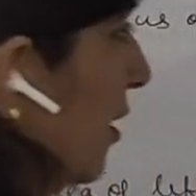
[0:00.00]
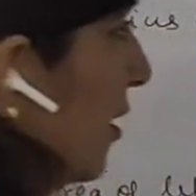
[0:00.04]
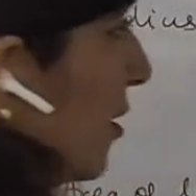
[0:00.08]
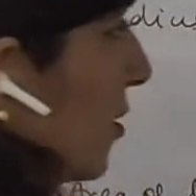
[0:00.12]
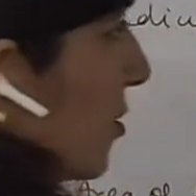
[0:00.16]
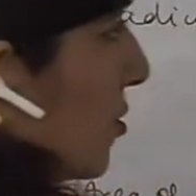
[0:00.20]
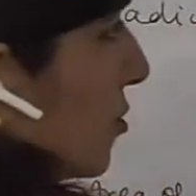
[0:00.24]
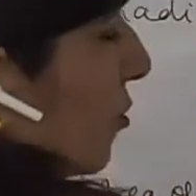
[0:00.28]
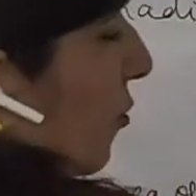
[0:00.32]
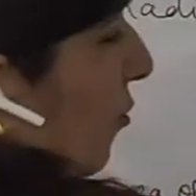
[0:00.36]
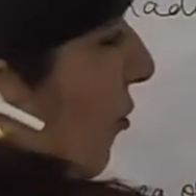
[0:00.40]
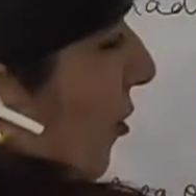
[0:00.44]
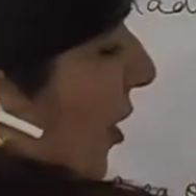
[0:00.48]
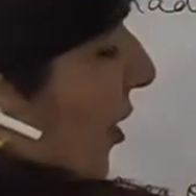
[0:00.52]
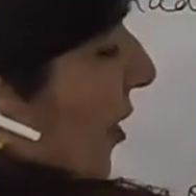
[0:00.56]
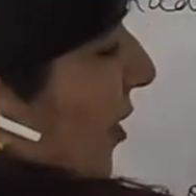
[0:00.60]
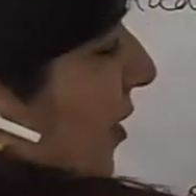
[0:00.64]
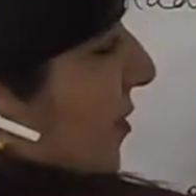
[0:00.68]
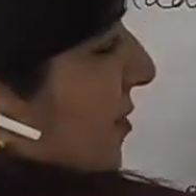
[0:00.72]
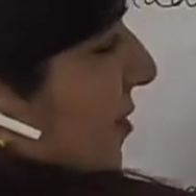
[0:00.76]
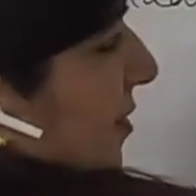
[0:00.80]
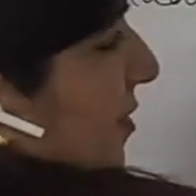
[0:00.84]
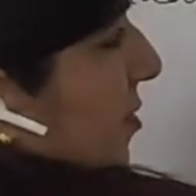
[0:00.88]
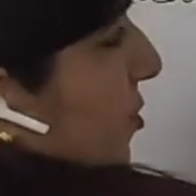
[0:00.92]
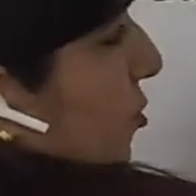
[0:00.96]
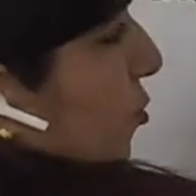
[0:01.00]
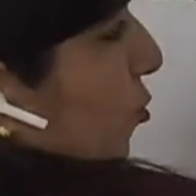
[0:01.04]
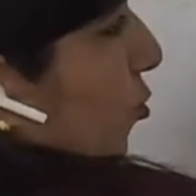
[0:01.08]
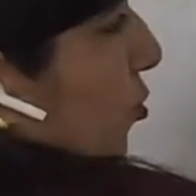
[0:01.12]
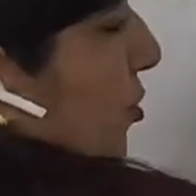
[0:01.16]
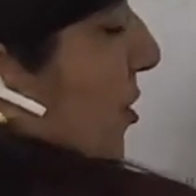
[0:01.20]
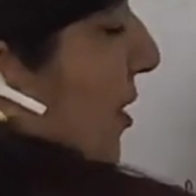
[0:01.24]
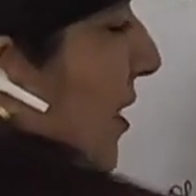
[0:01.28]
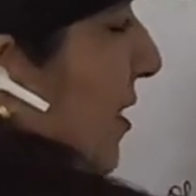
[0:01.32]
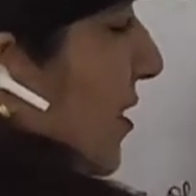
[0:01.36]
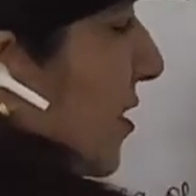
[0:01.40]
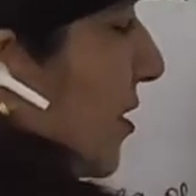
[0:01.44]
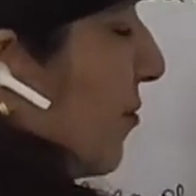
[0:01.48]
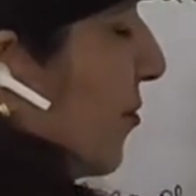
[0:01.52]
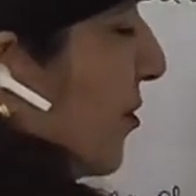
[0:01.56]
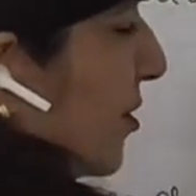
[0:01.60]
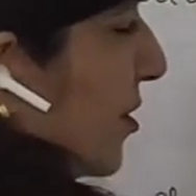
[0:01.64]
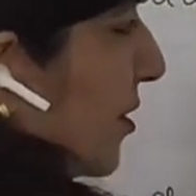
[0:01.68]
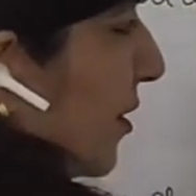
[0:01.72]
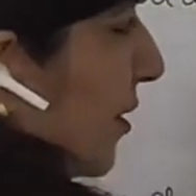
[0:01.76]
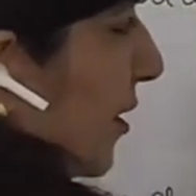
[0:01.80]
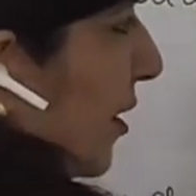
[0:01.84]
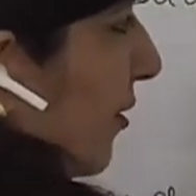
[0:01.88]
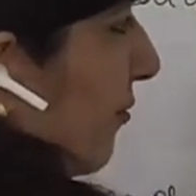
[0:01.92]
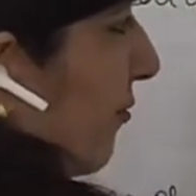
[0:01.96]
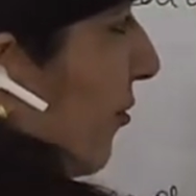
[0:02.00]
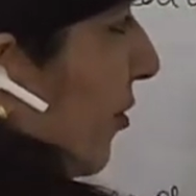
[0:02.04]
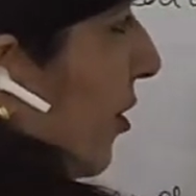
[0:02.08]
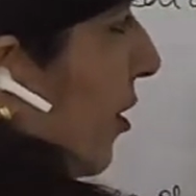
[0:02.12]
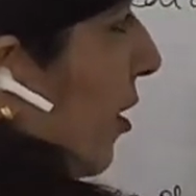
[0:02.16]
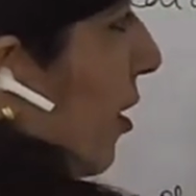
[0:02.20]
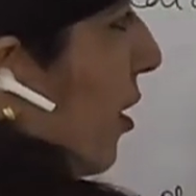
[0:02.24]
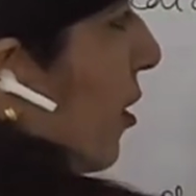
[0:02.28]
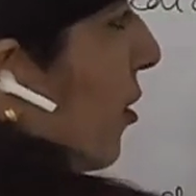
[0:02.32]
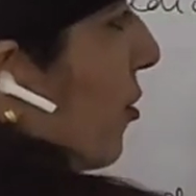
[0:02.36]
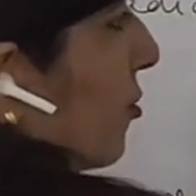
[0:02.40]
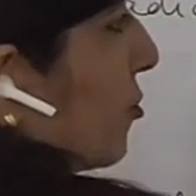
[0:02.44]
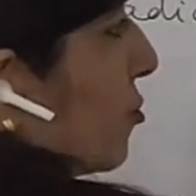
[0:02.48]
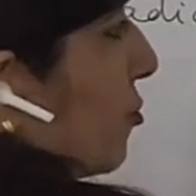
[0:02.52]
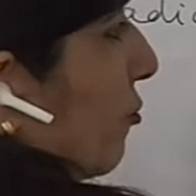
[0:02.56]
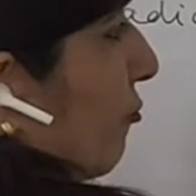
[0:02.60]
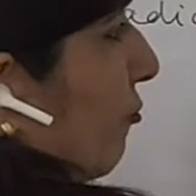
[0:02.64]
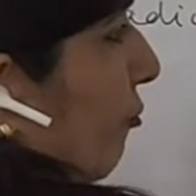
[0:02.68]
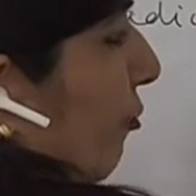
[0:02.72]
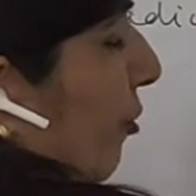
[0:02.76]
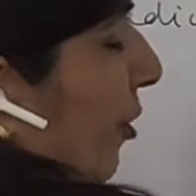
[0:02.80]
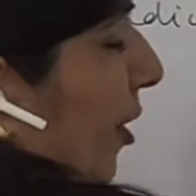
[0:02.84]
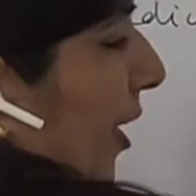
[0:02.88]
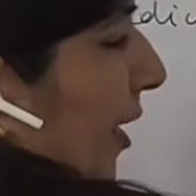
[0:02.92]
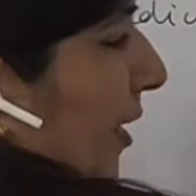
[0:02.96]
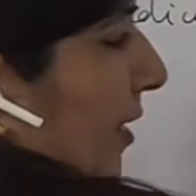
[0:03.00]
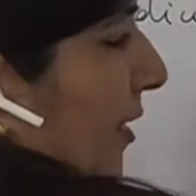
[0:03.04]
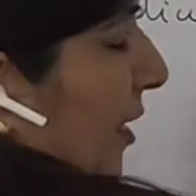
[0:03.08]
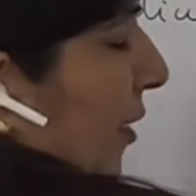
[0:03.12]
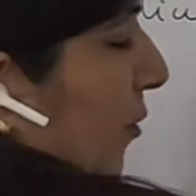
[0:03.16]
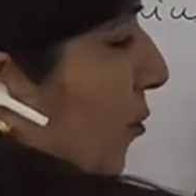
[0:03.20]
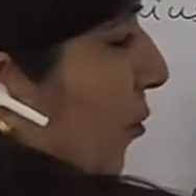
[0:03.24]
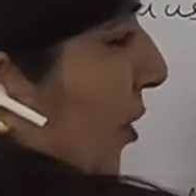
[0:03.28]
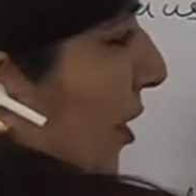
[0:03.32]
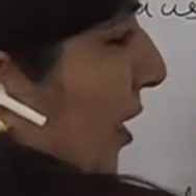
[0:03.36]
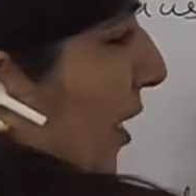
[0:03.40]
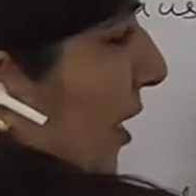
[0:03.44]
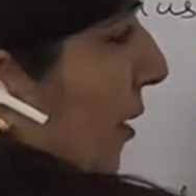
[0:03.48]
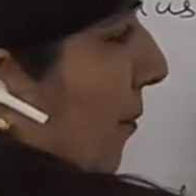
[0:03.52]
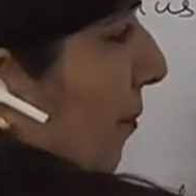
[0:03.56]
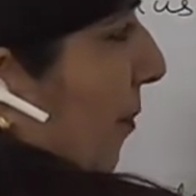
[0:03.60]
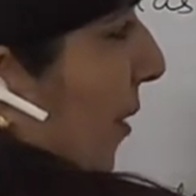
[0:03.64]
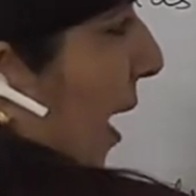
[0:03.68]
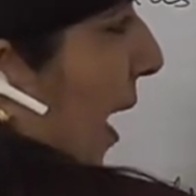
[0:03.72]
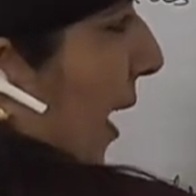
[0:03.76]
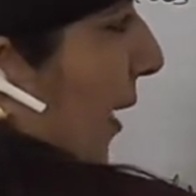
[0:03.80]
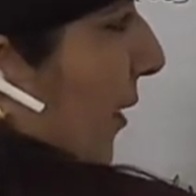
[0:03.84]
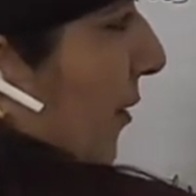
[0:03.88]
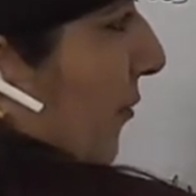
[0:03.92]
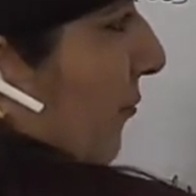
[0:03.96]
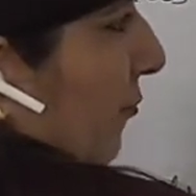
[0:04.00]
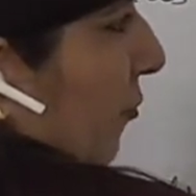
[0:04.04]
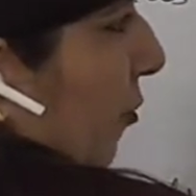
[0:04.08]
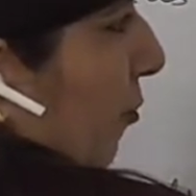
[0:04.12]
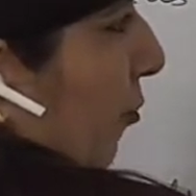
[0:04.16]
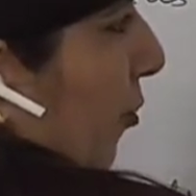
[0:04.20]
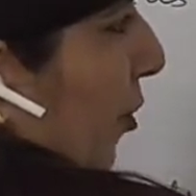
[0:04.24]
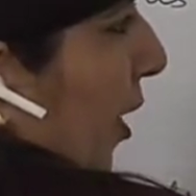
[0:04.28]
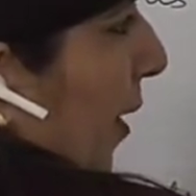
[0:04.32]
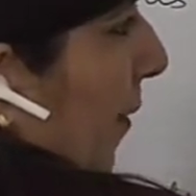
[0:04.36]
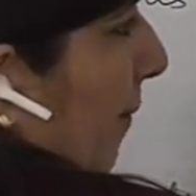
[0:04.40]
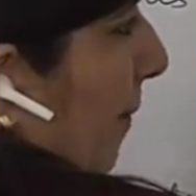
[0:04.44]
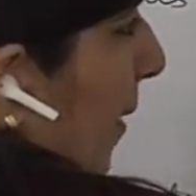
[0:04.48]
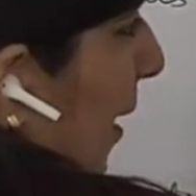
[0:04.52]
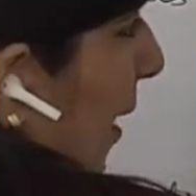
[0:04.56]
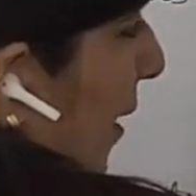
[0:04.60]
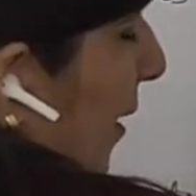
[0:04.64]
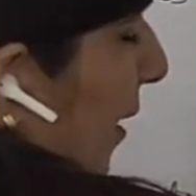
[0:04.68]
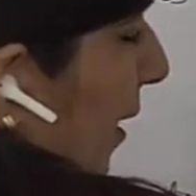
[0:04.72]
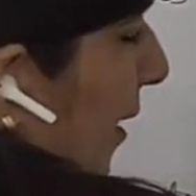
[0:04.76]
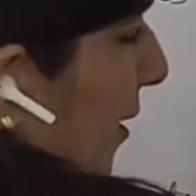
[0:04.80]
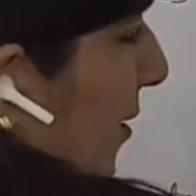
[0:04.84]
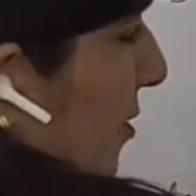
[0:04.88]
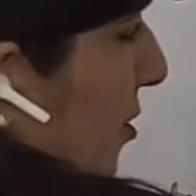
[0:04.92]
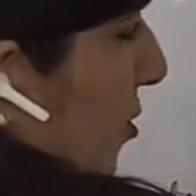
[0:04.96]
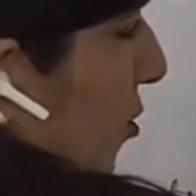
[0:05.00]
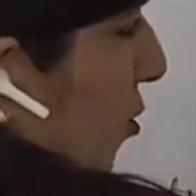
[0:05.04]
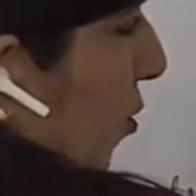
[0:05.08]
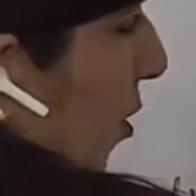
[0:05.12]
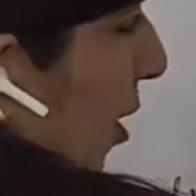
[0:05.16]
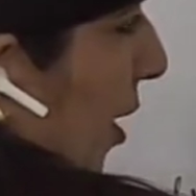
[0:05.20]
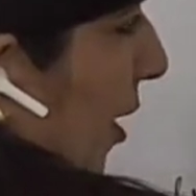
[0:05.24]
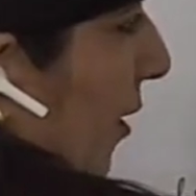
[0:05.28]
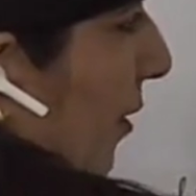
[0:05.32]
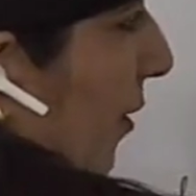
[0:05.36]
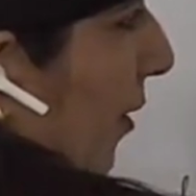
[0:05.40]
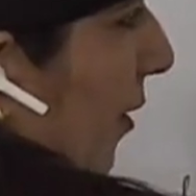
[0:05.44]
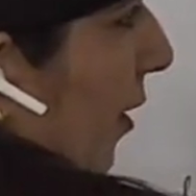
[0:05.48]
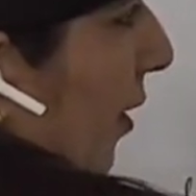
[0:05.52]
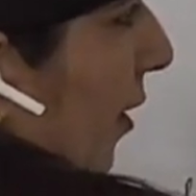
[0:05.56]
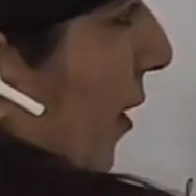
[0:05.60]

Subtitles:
So radius is 2 centimeter given. So for area we can apply the formula pi r square.